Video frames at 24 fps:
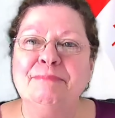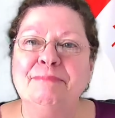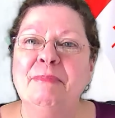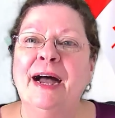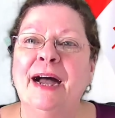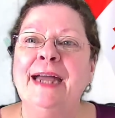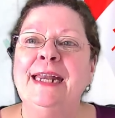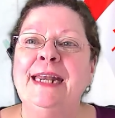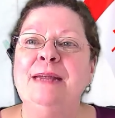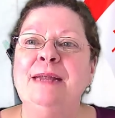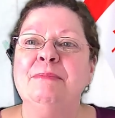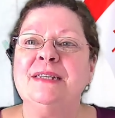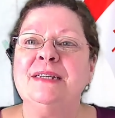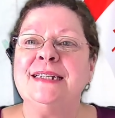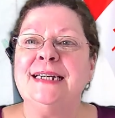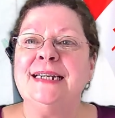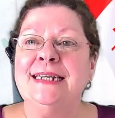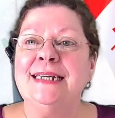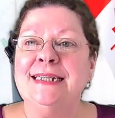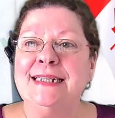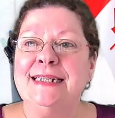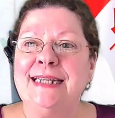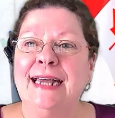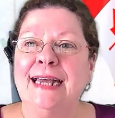My name is
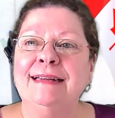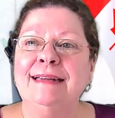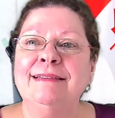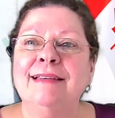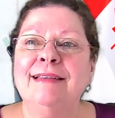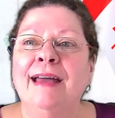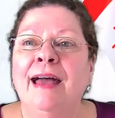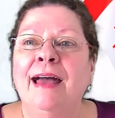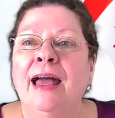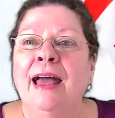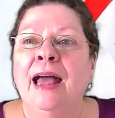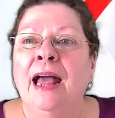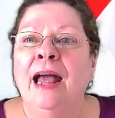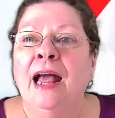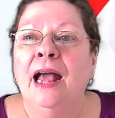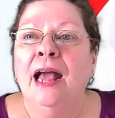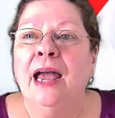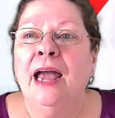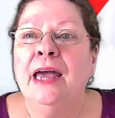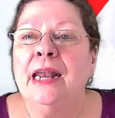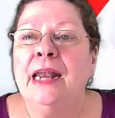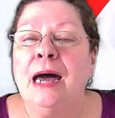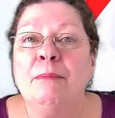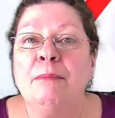Lisette,
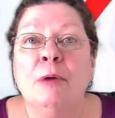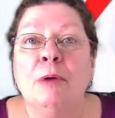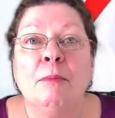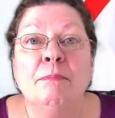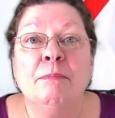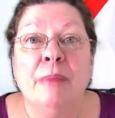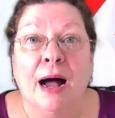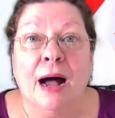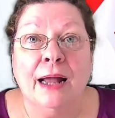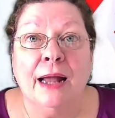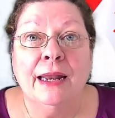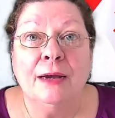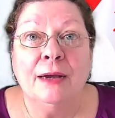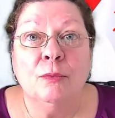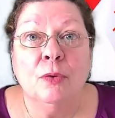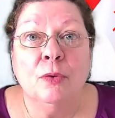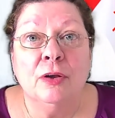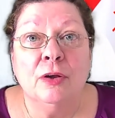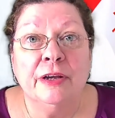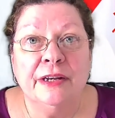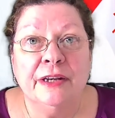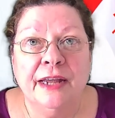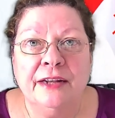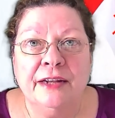and I'm a bilingual
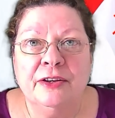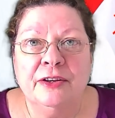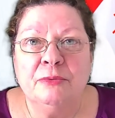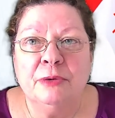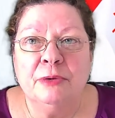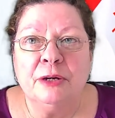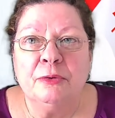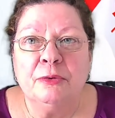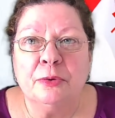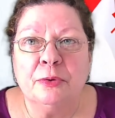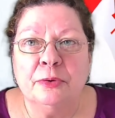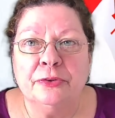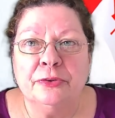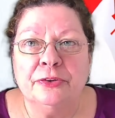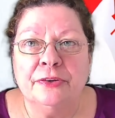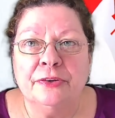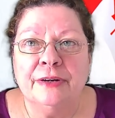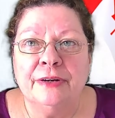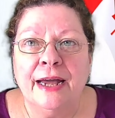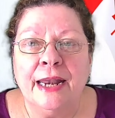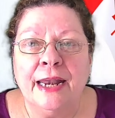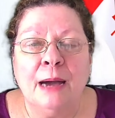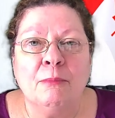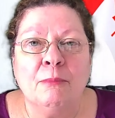Canadian recruiter,
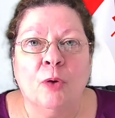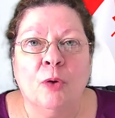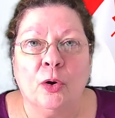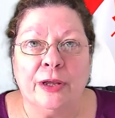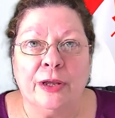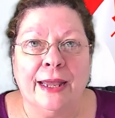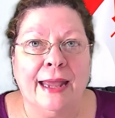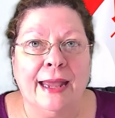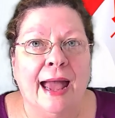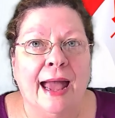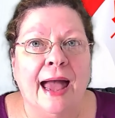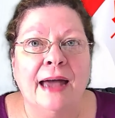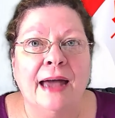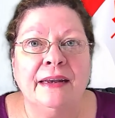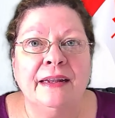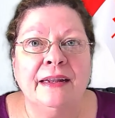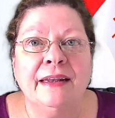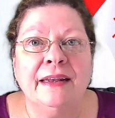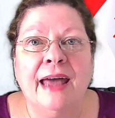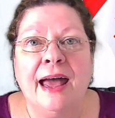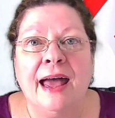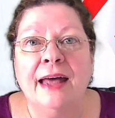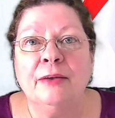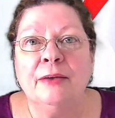and I'm working hand in
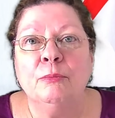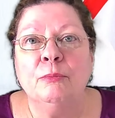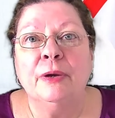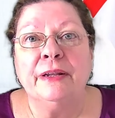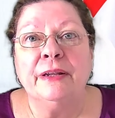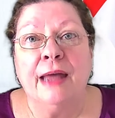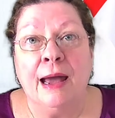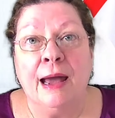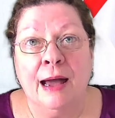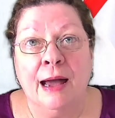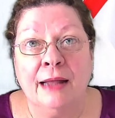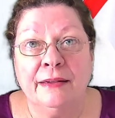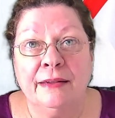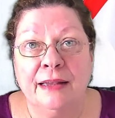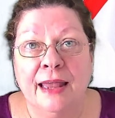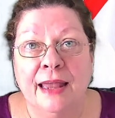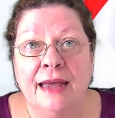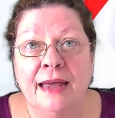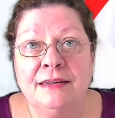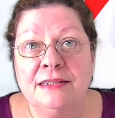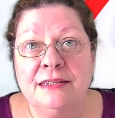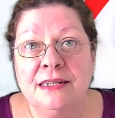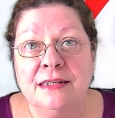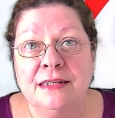hand with
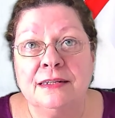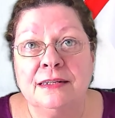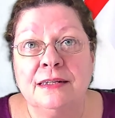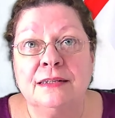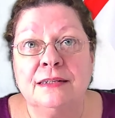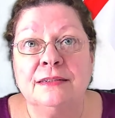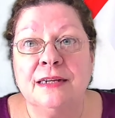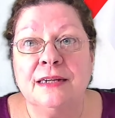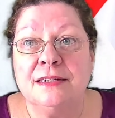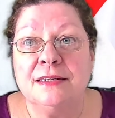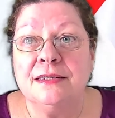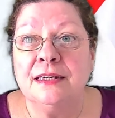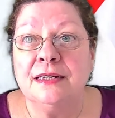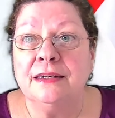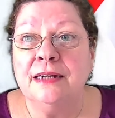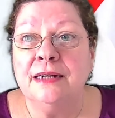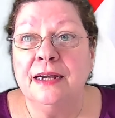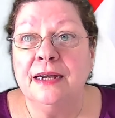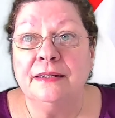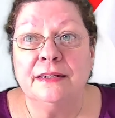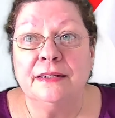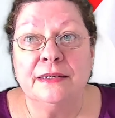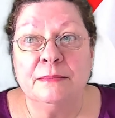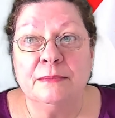Atlantic
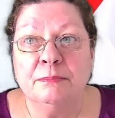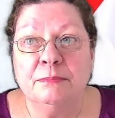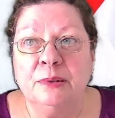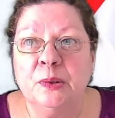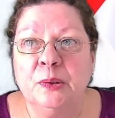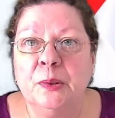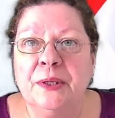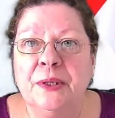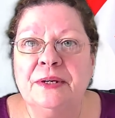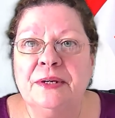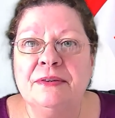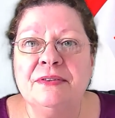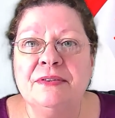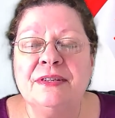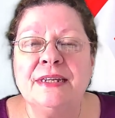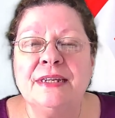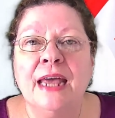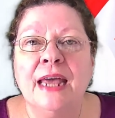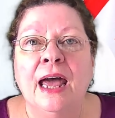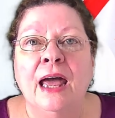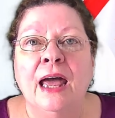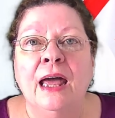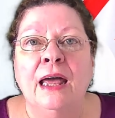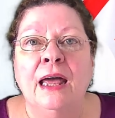designated employers
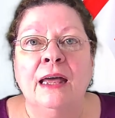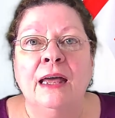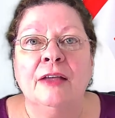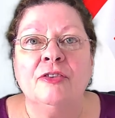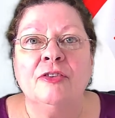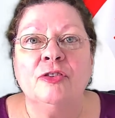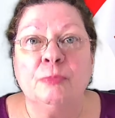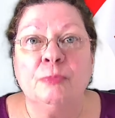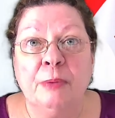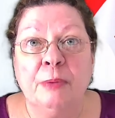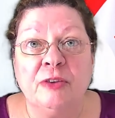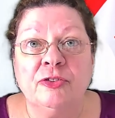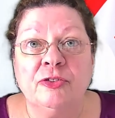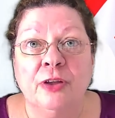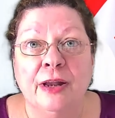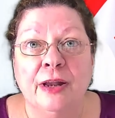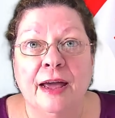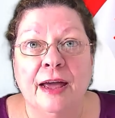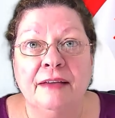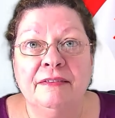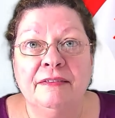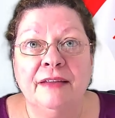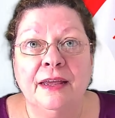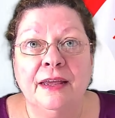
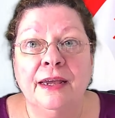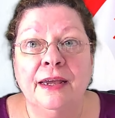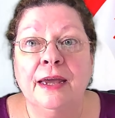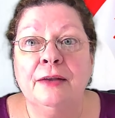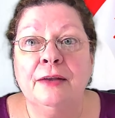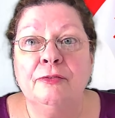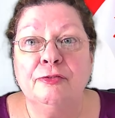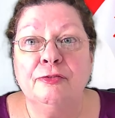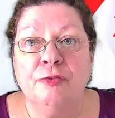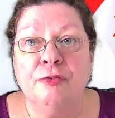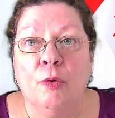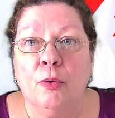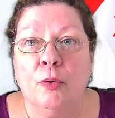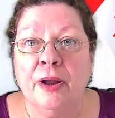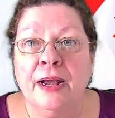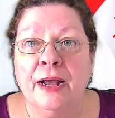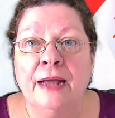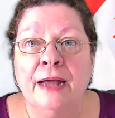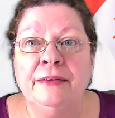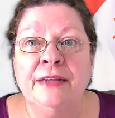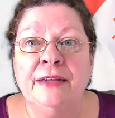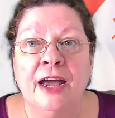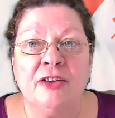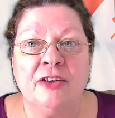specializing in foreign
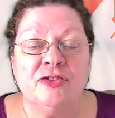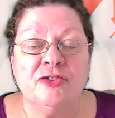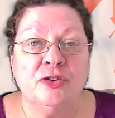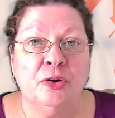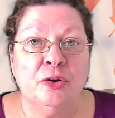national